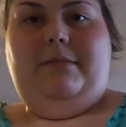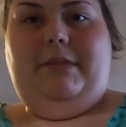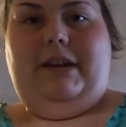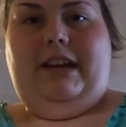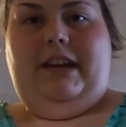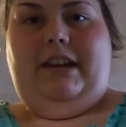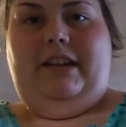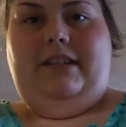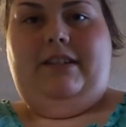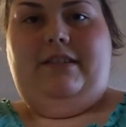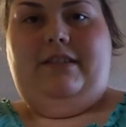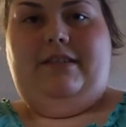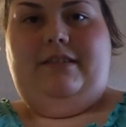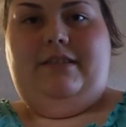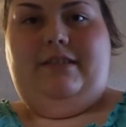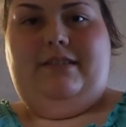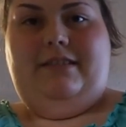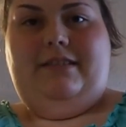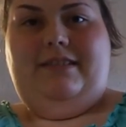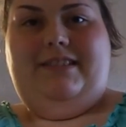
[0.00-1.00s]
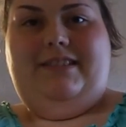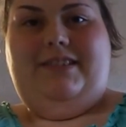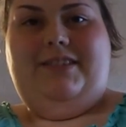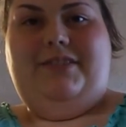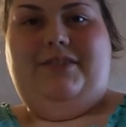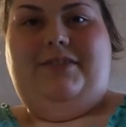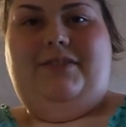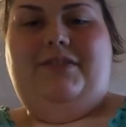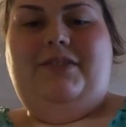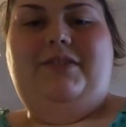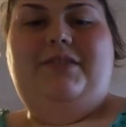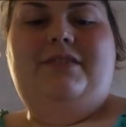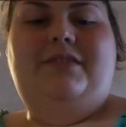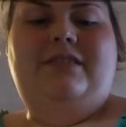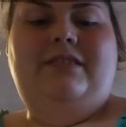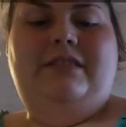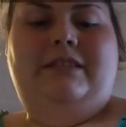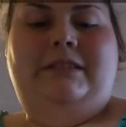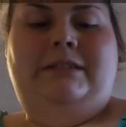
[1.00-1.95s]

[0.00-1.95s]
my tofu.